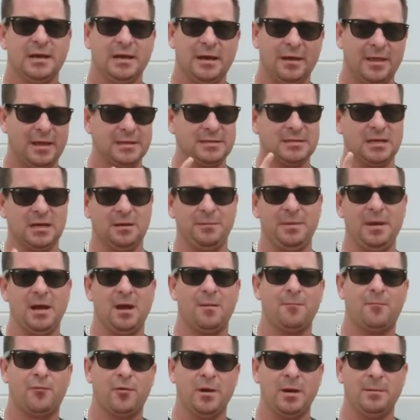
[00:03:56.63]
Now that's gonna be
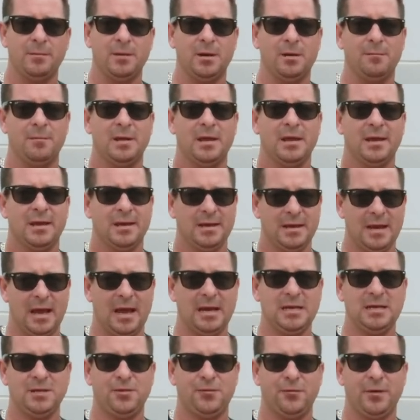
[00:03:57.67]
on premium
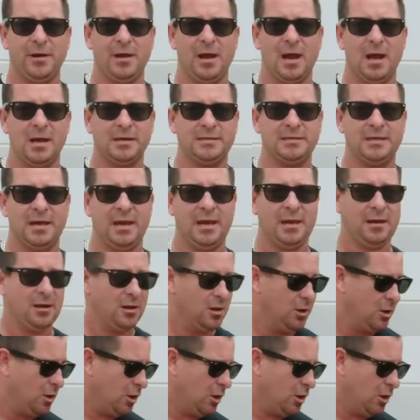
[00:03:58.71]
93 octane.